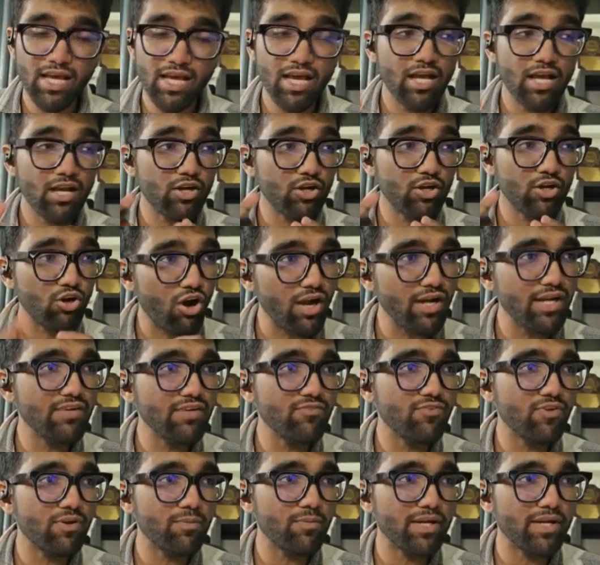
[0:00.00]

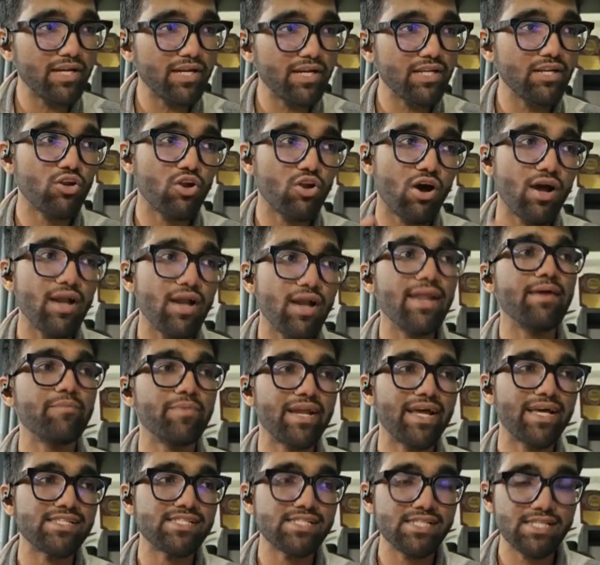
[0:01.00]
non-inflammatory,
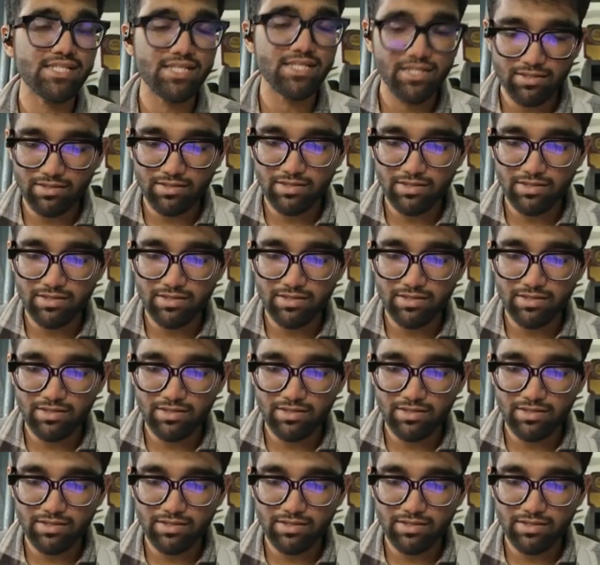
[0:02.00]
non-hemorrhagic